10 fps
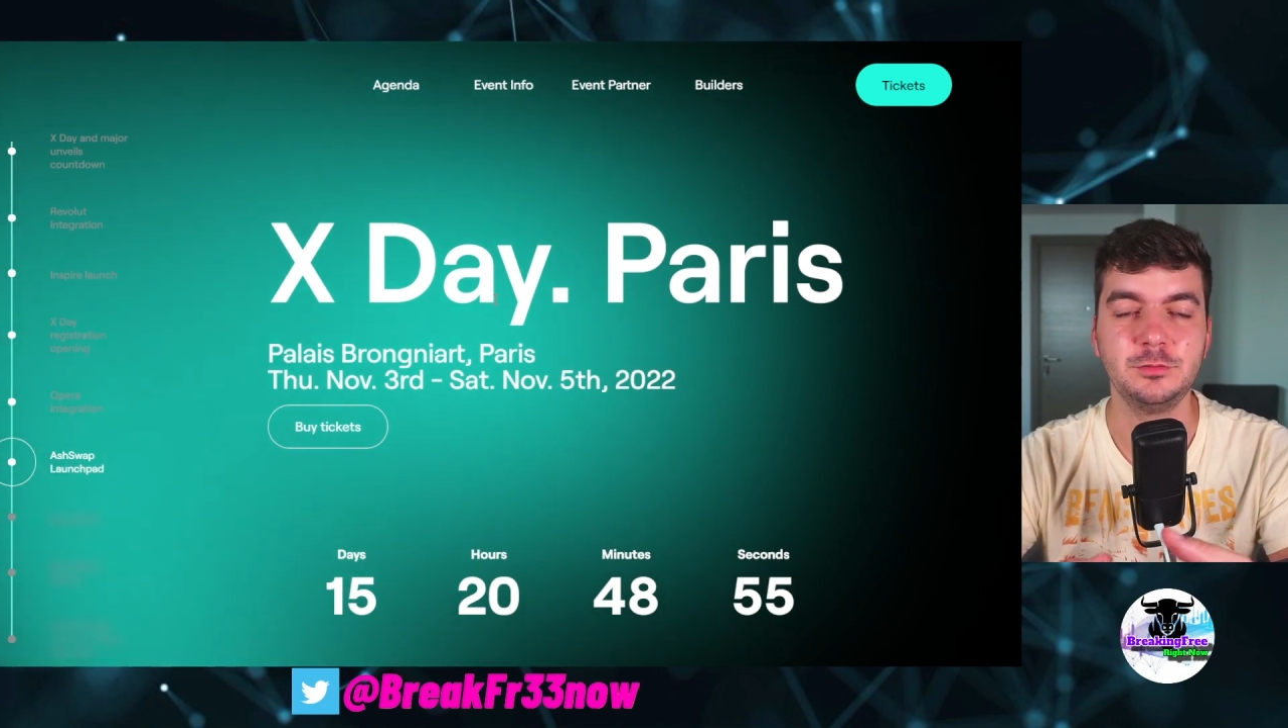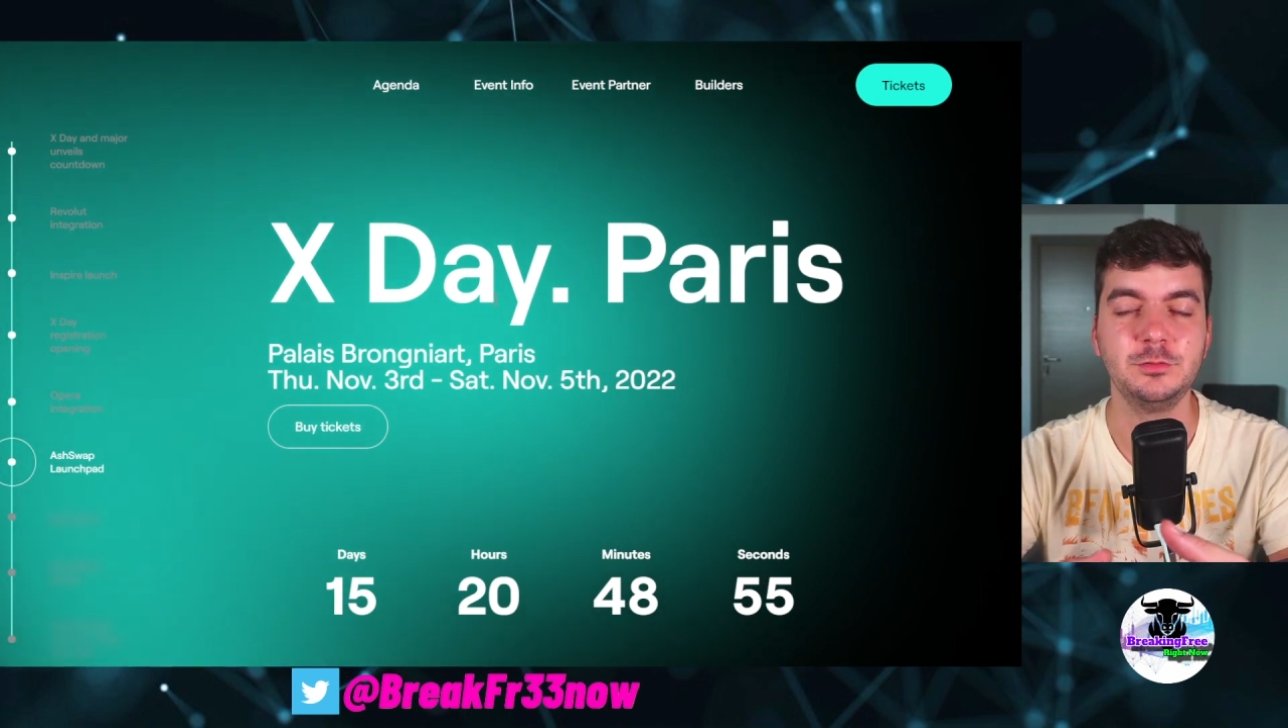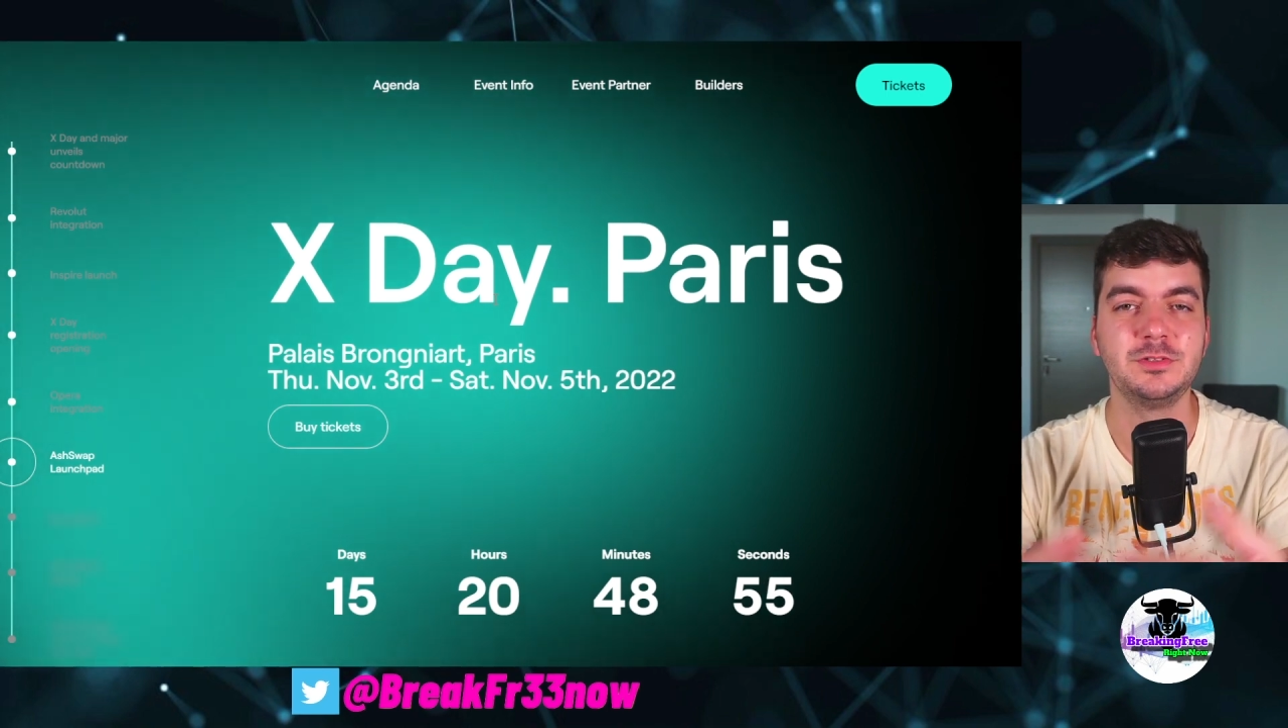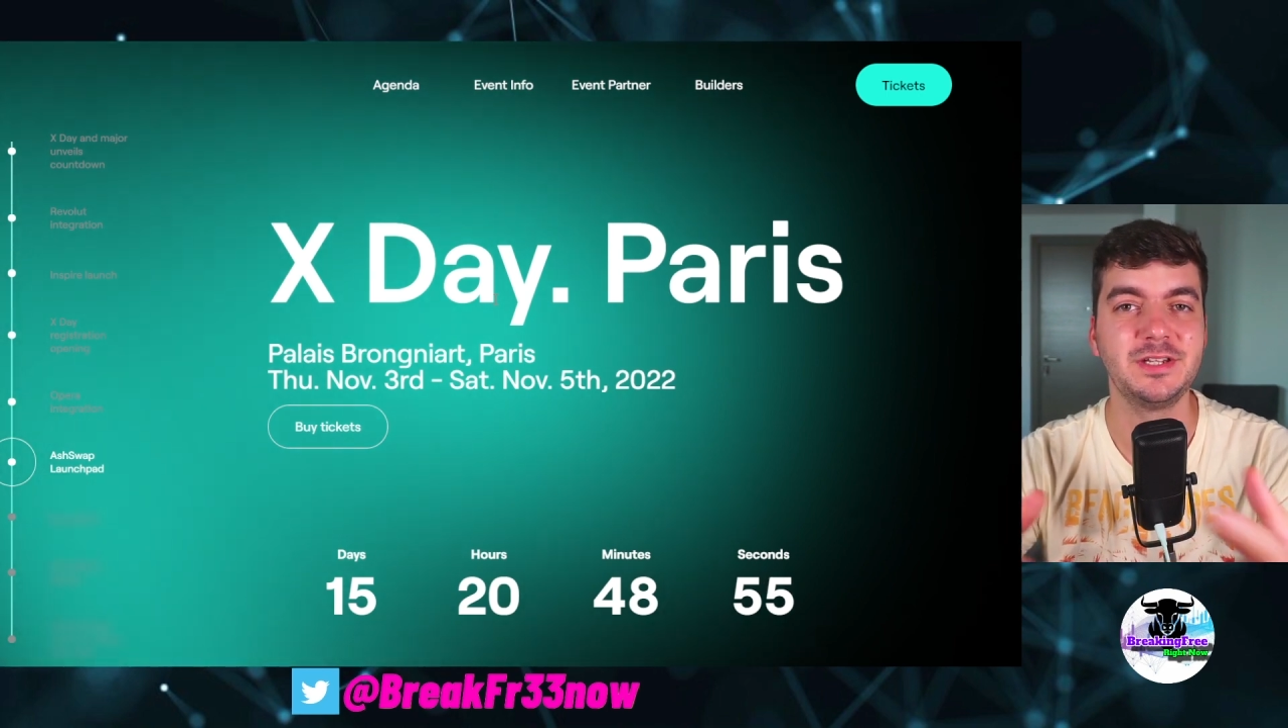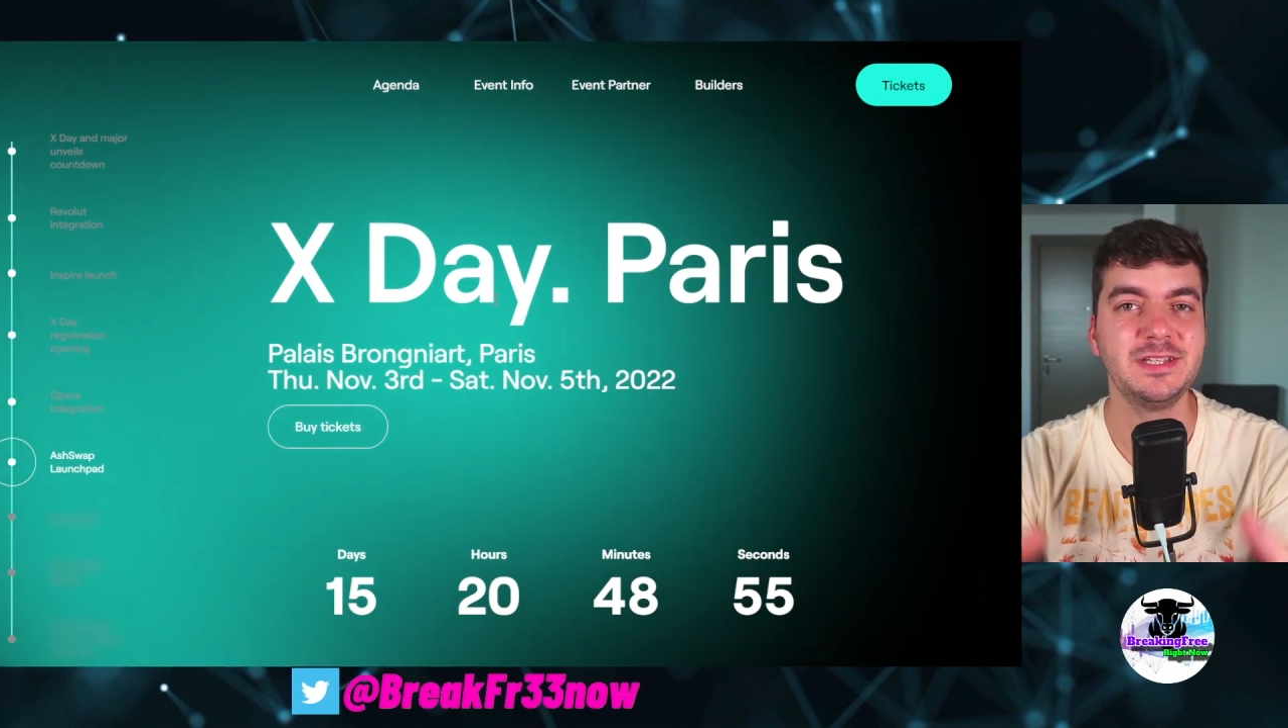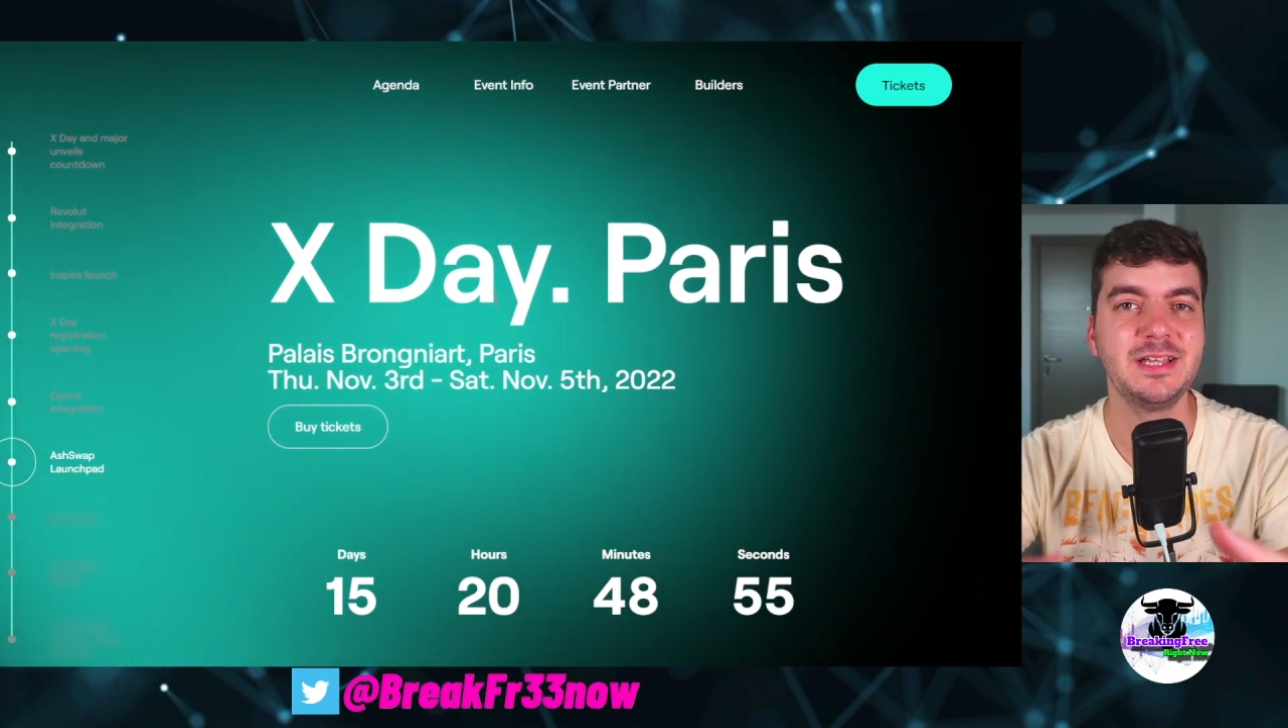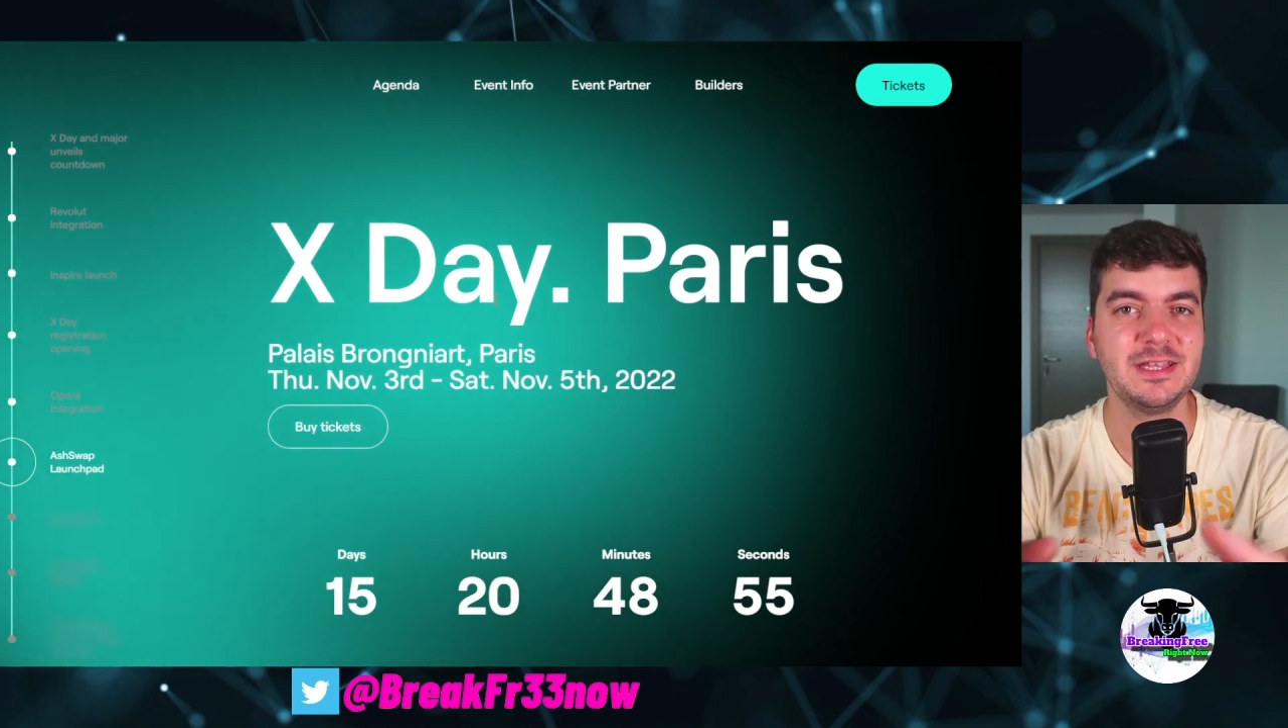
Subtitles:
do trading